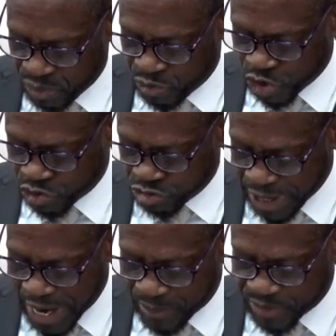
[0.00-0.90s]

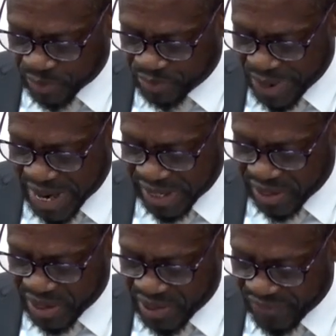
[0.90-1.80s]
prescribed
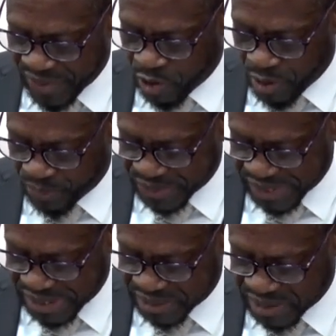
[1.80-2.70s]
by the
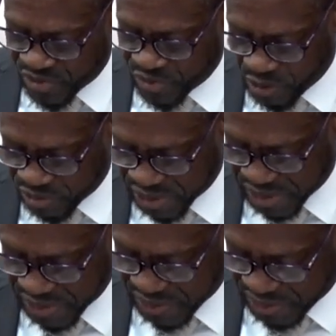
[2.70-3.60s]
competent
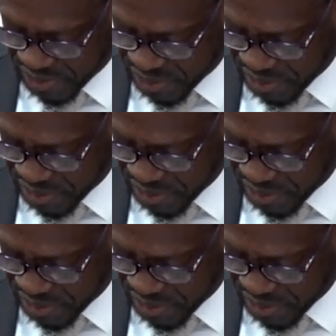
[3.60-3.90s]
authorities.